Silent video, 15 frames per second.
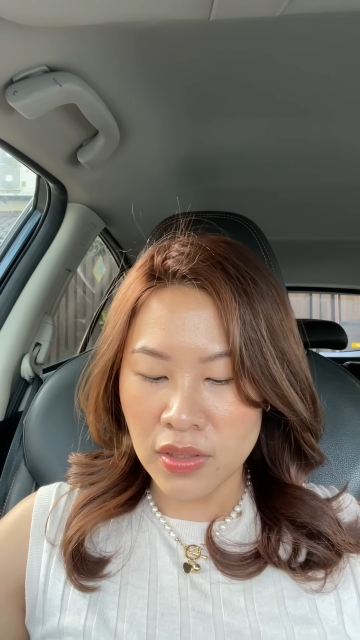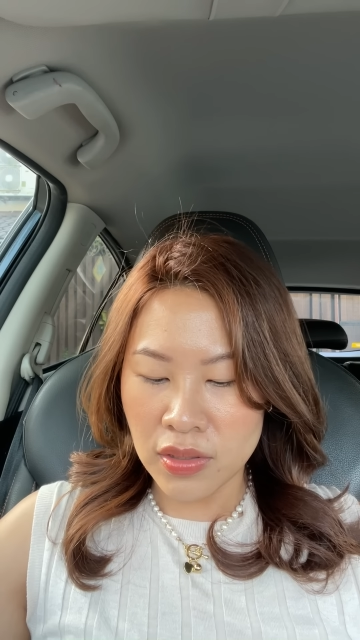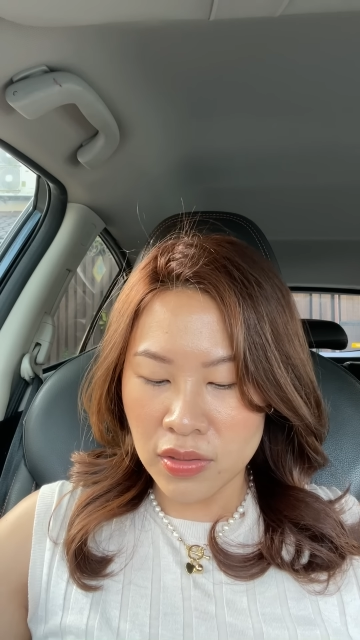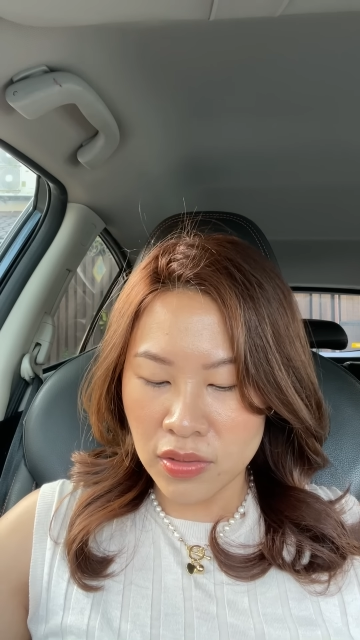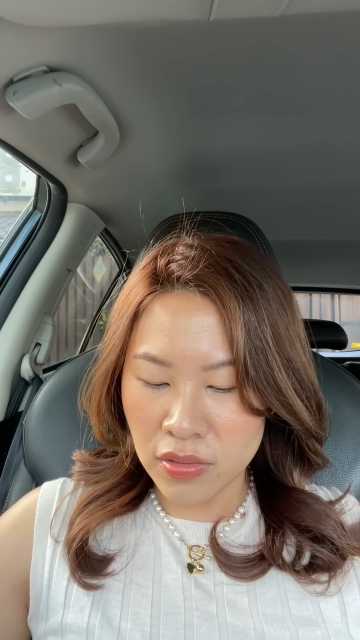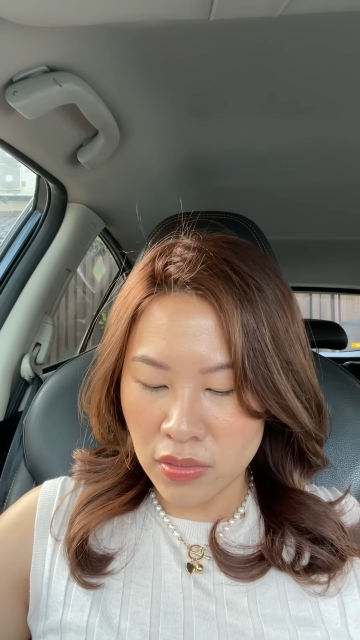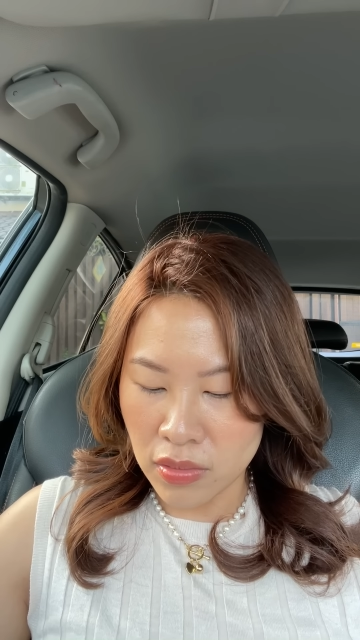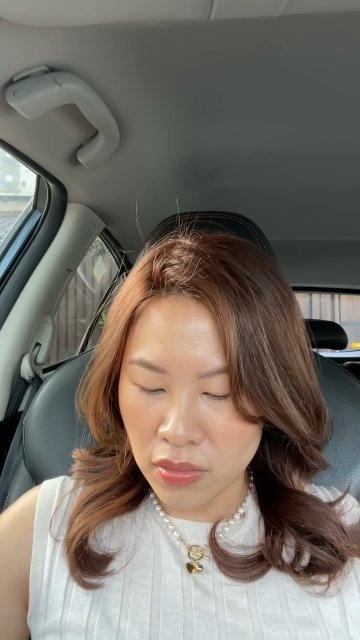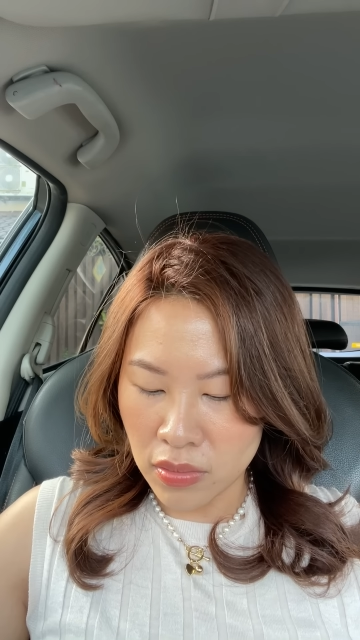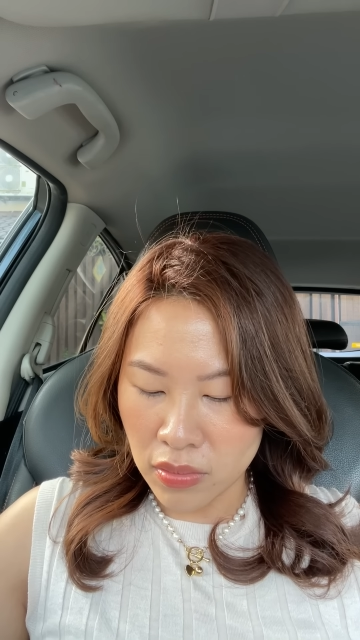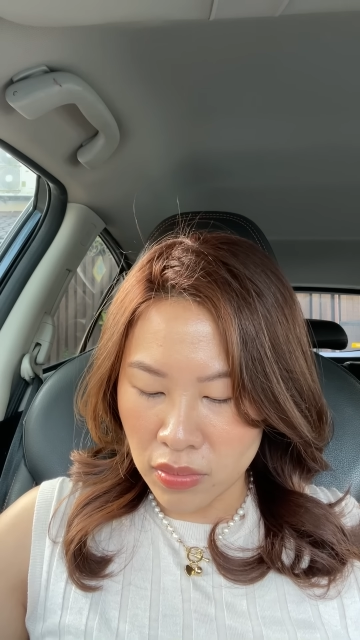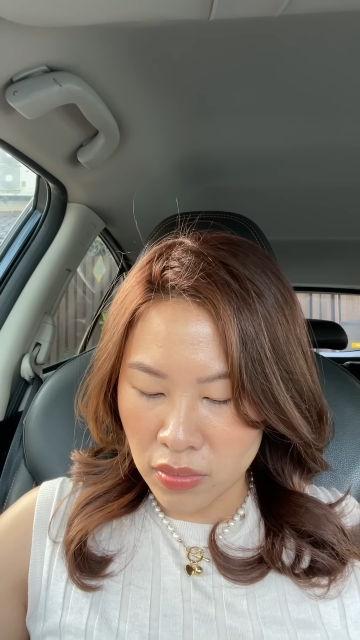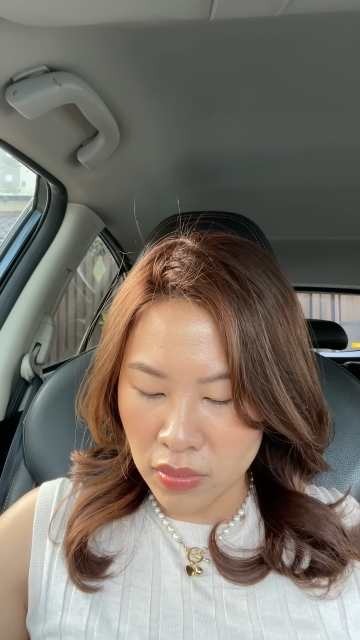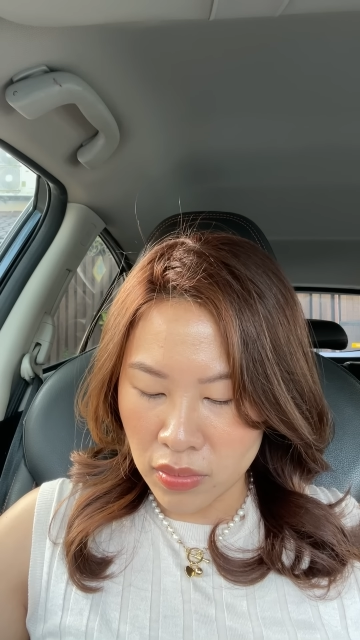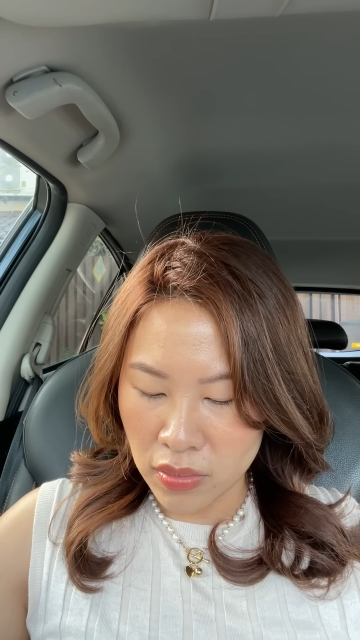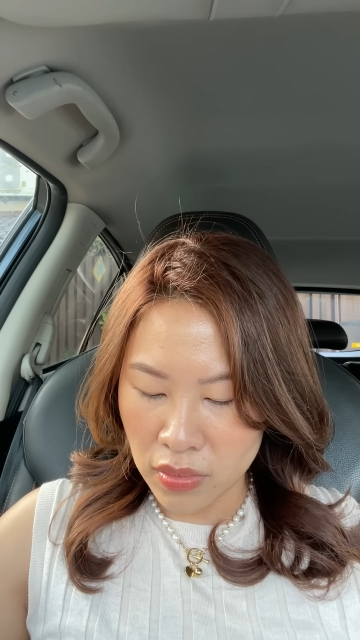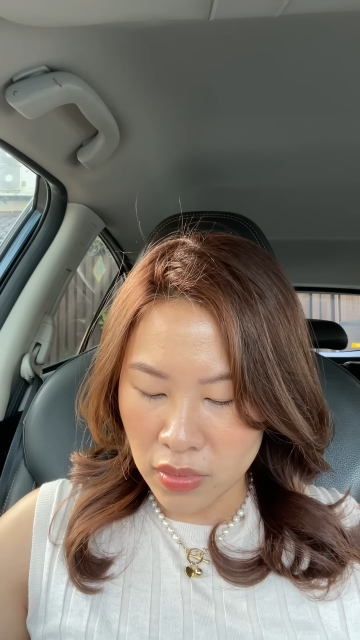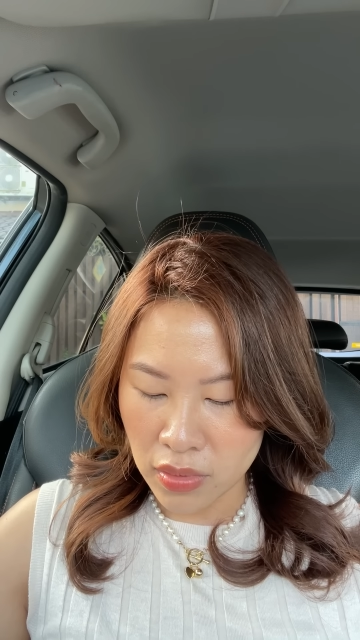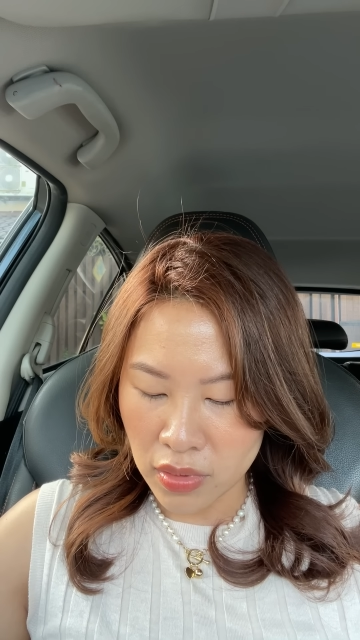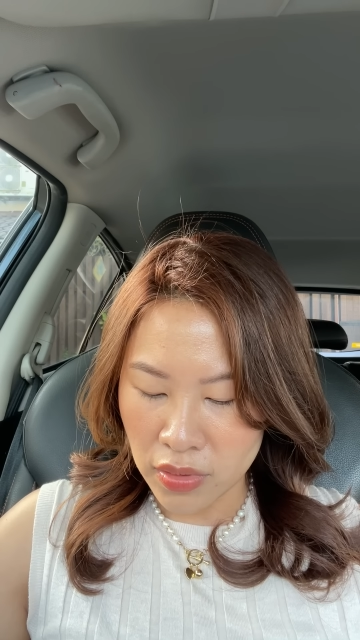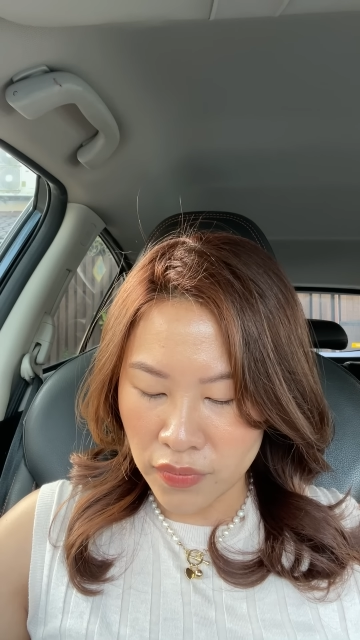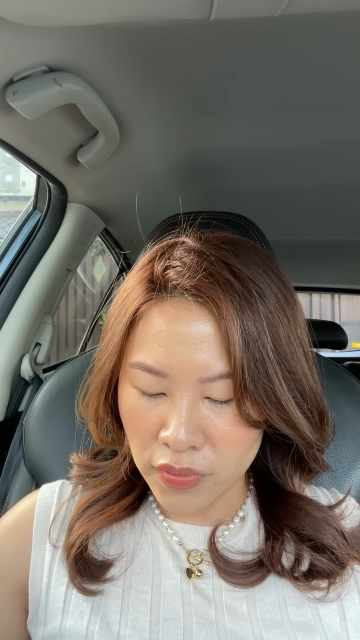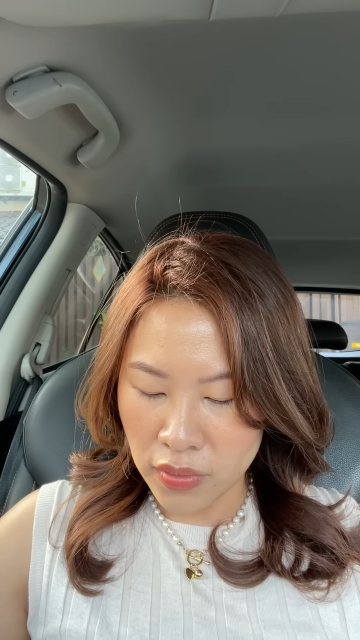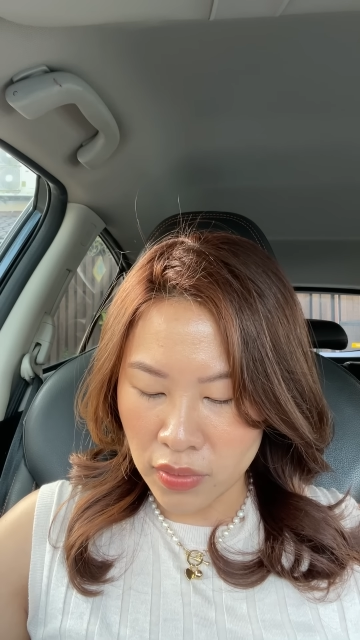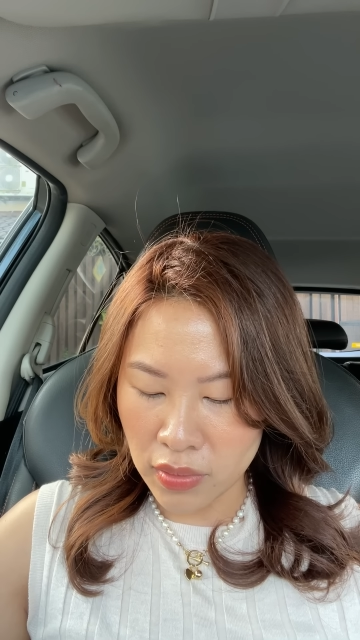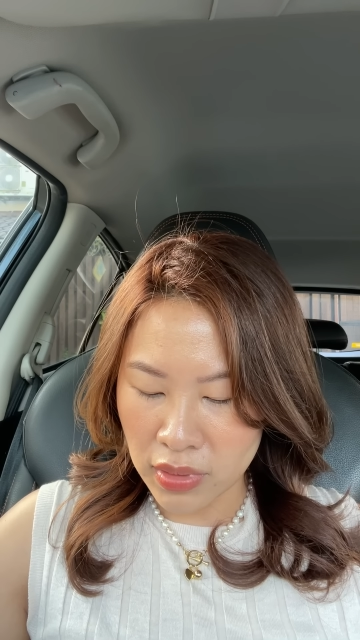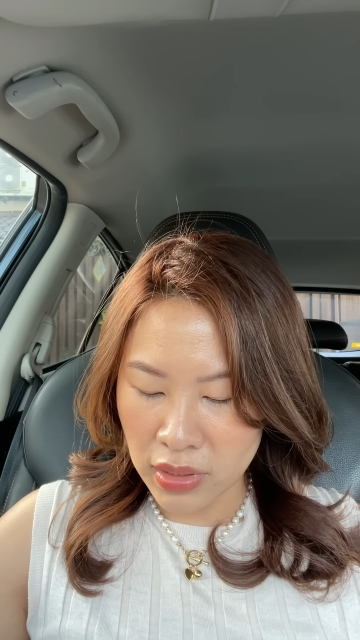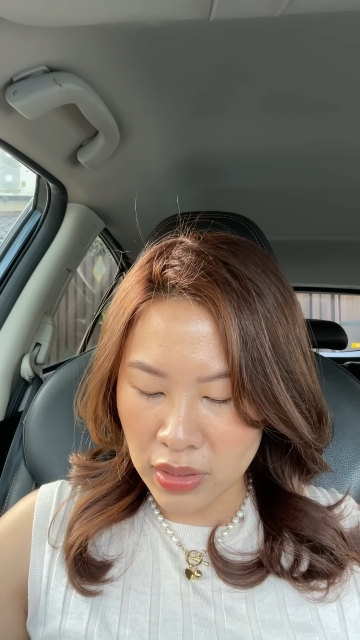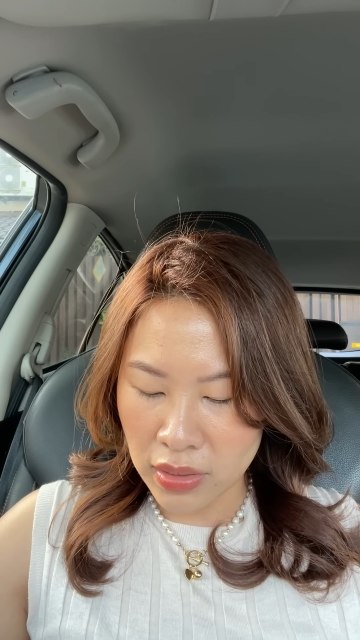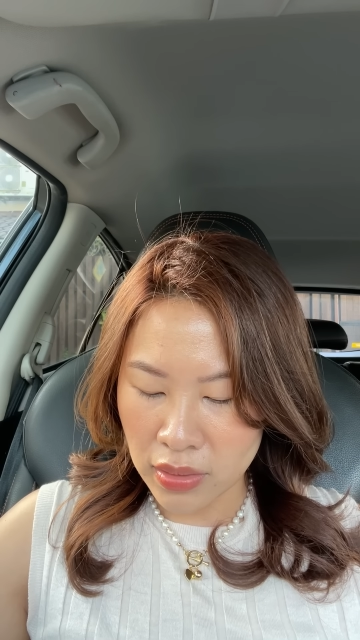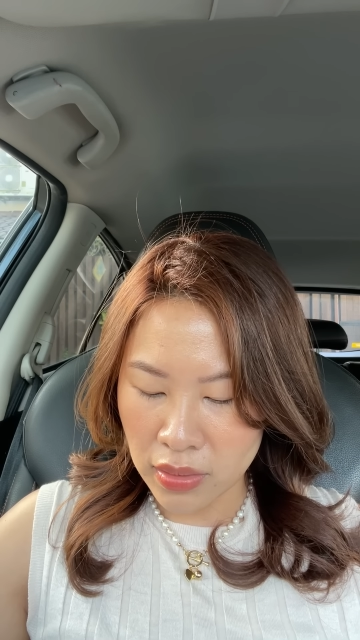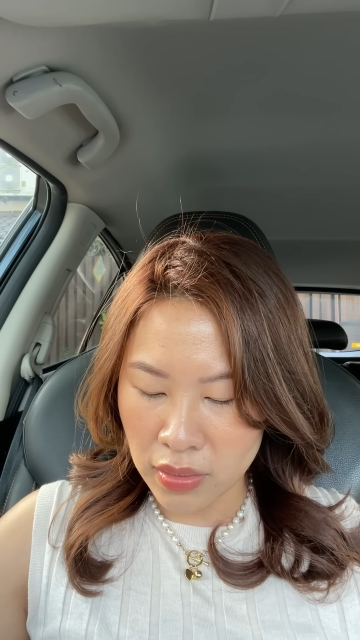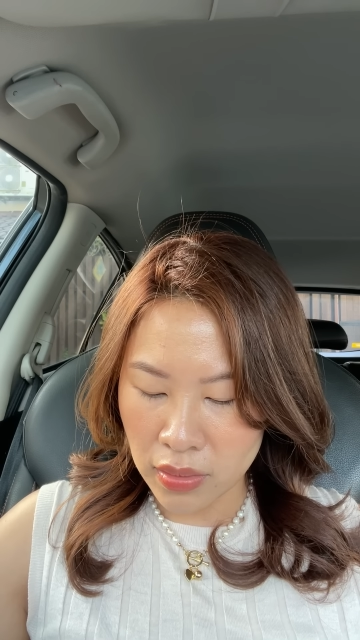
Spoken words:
So if you look at,